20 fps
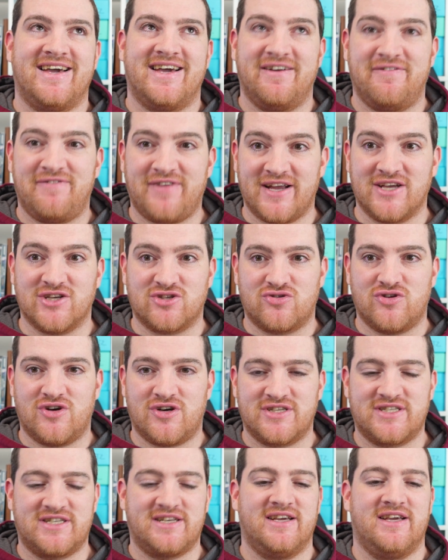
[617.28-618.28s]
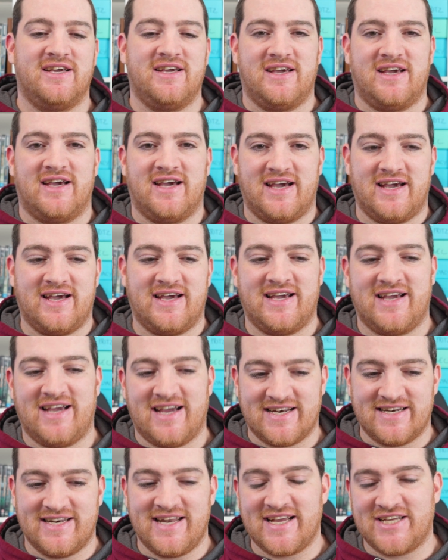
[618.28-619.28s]
Fingers crossed.
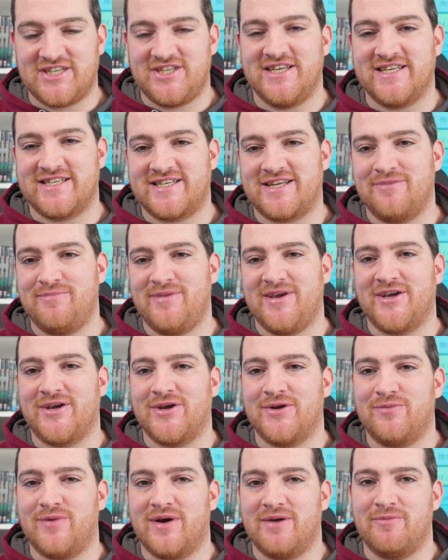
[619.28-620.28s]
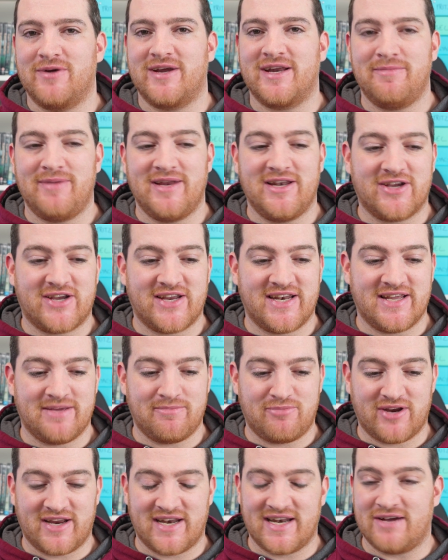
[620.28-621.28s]
And next year's going to be a good one. We're going to be looking at
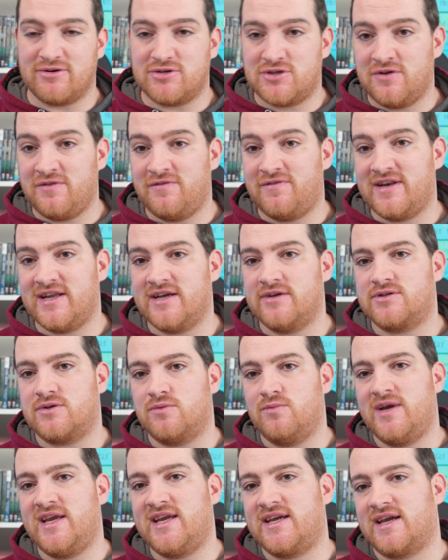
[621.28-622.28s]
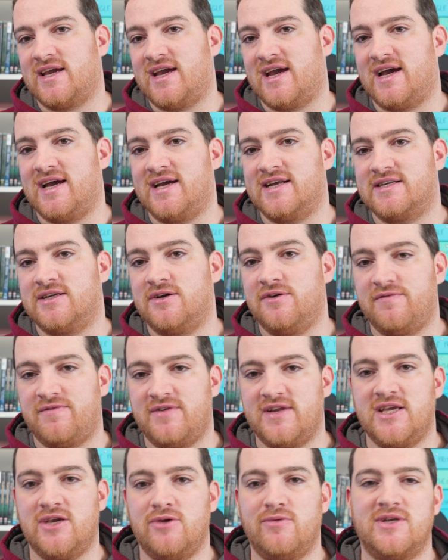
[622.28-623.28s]
bringing out 2 videos a week, and
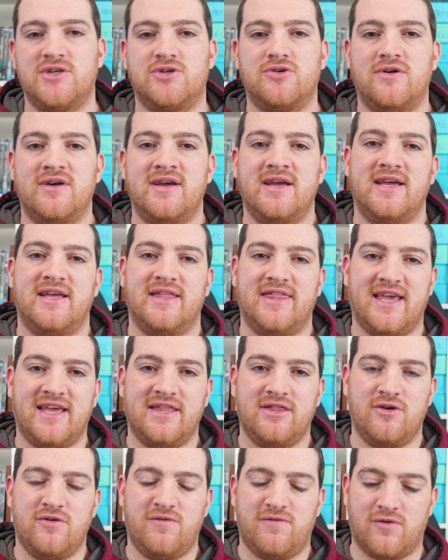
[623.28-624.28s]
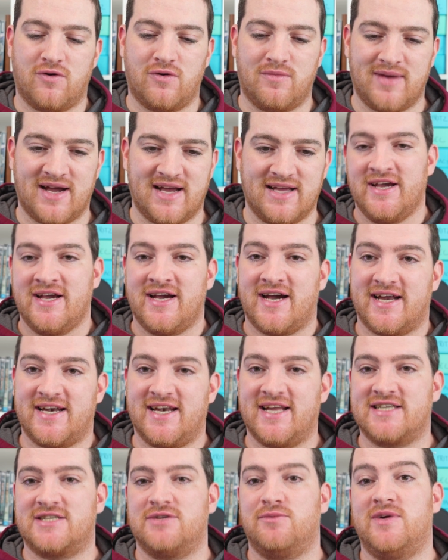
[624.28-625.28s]
hopefully you enjoy that new format. I'd
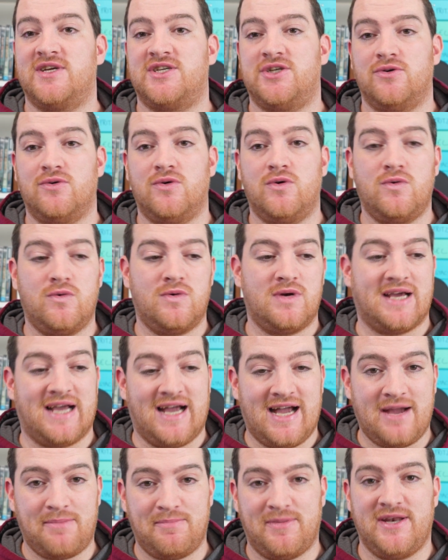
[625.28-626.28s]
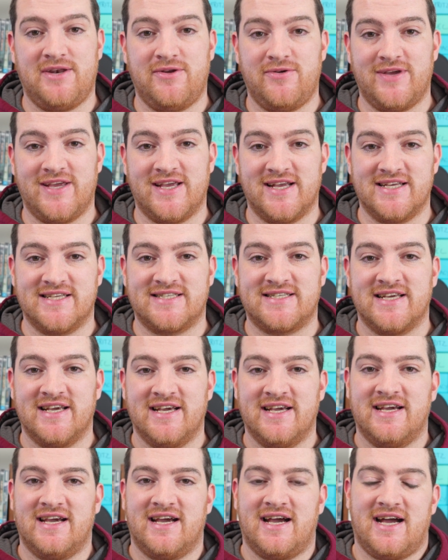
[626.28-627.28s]
like to wish you all a happy New Year's,
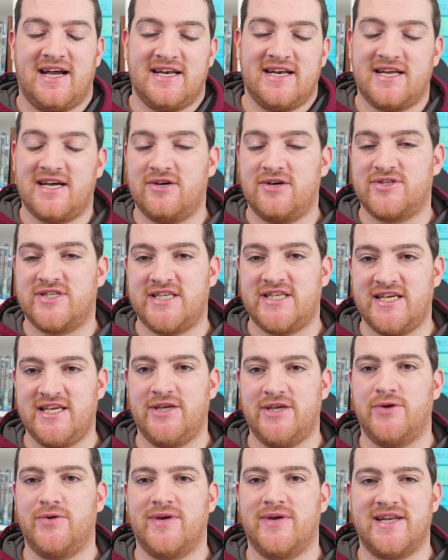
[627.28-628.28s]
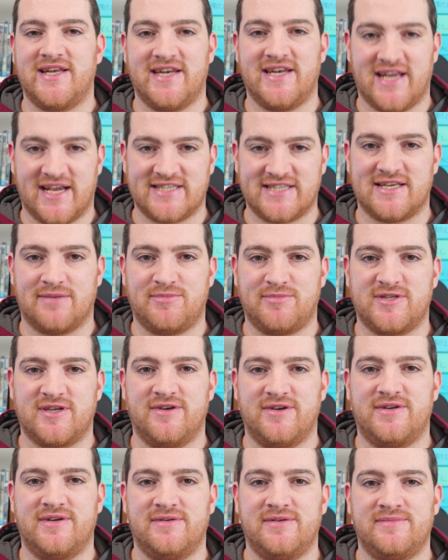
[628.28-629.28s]
and I'll see you in the next
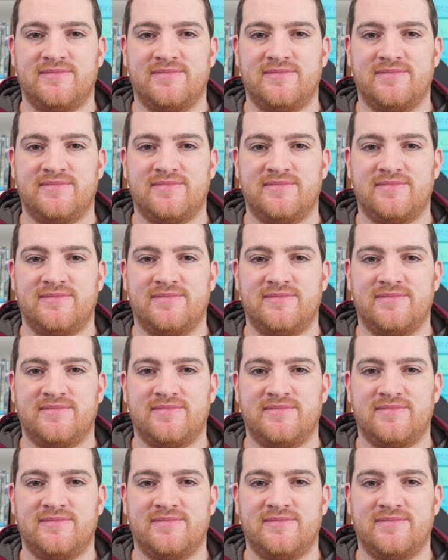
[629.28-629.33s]
episode.